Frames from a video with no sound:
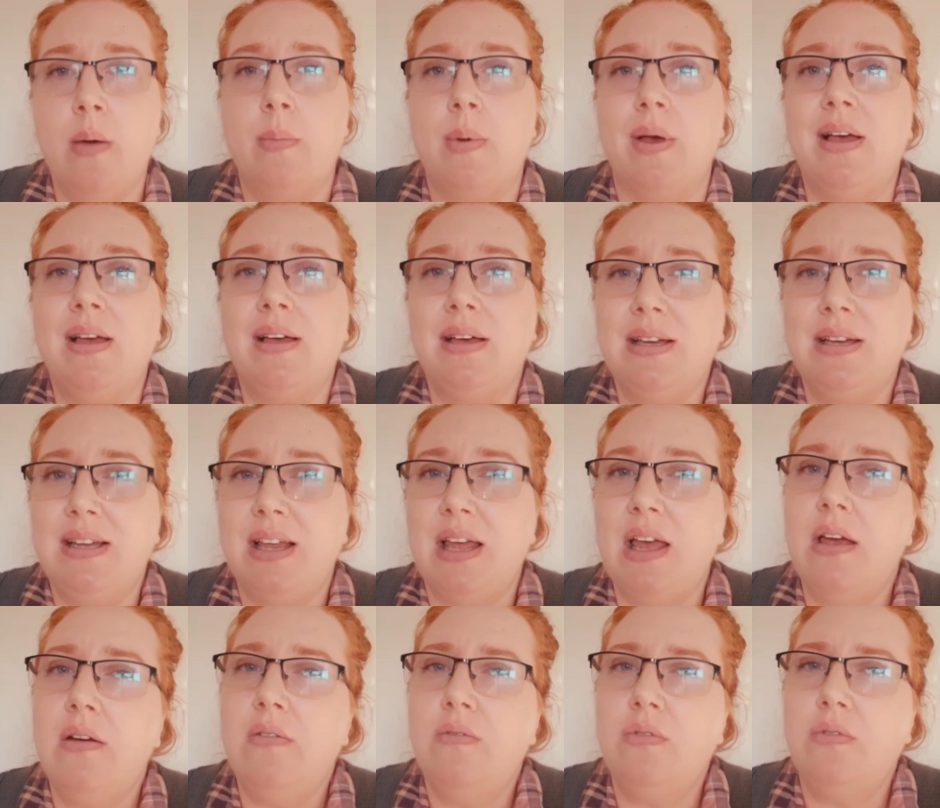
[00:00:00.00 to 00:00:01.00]
But
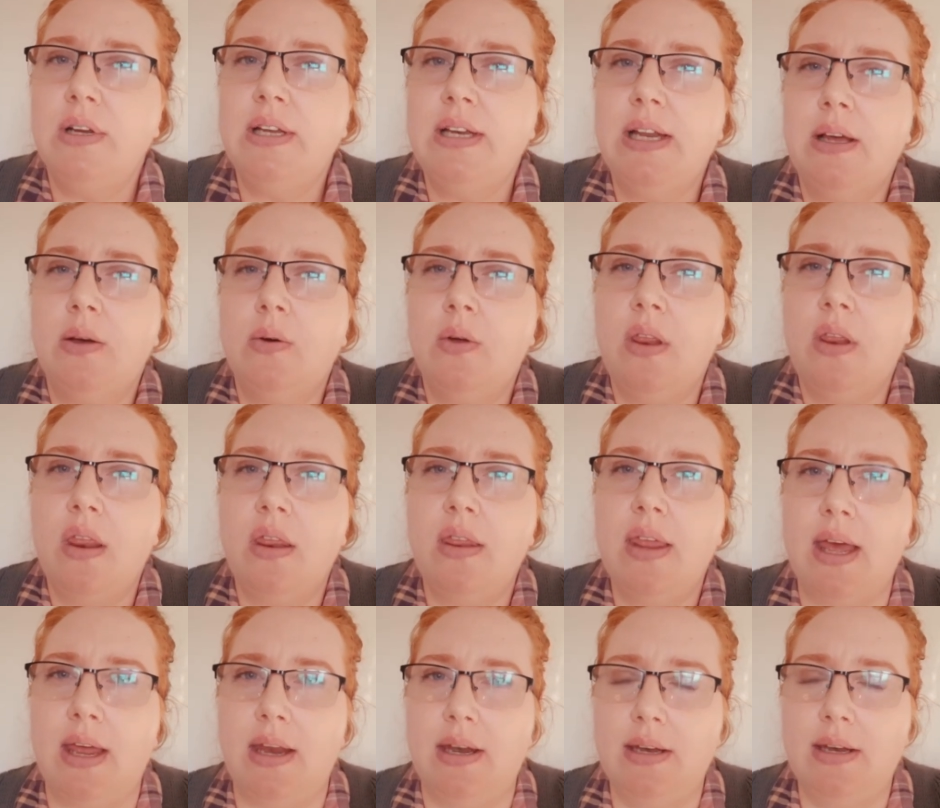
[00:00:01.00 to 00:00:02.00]
every now and
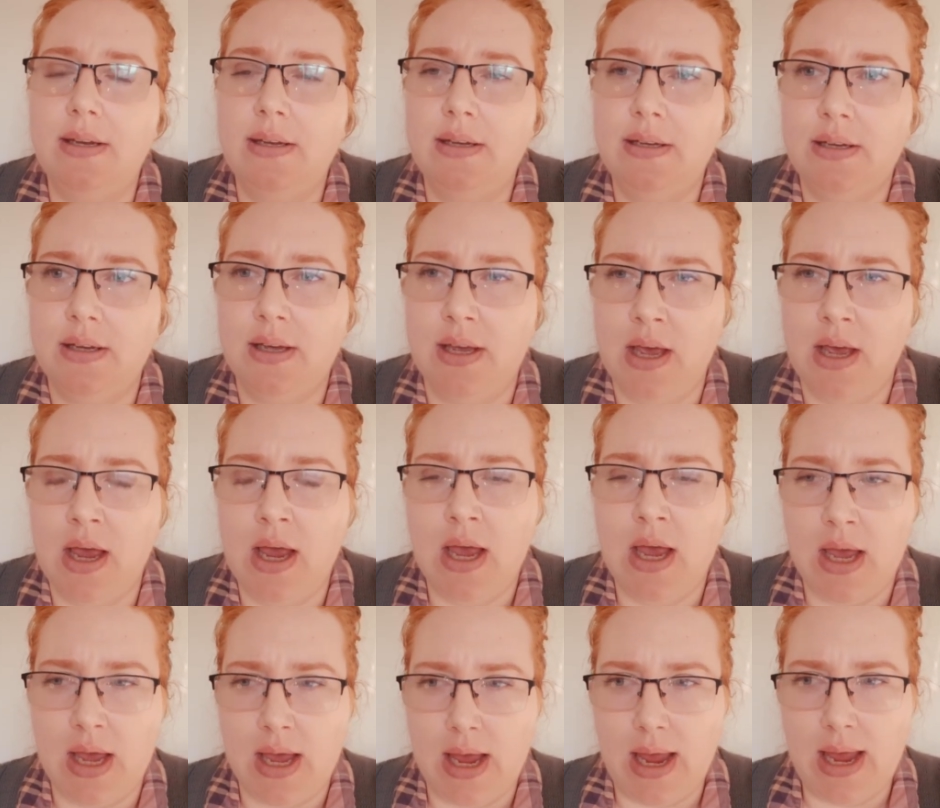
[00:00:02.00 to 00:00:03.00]
then,
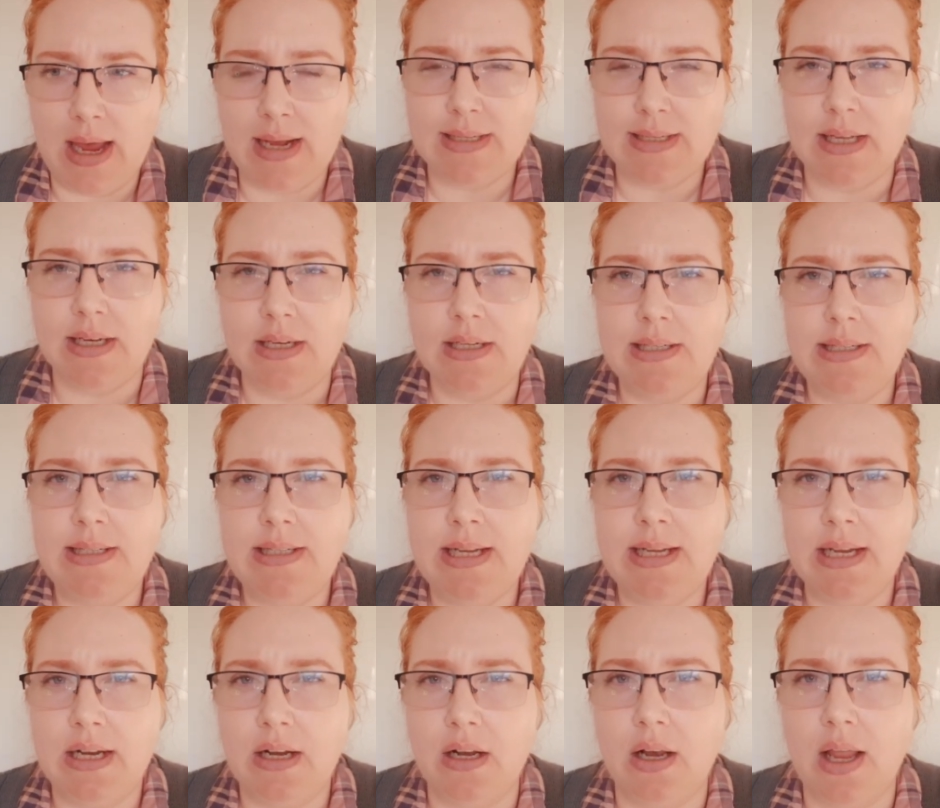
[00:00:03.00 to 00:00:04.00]
it's a
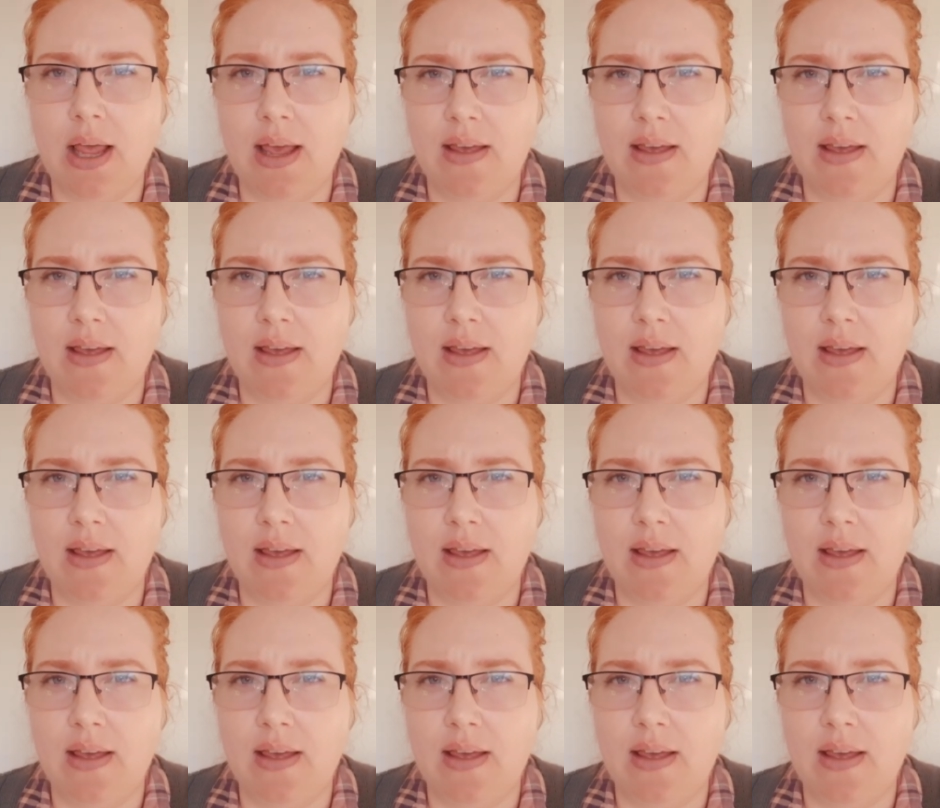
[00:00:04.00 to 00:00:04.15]
little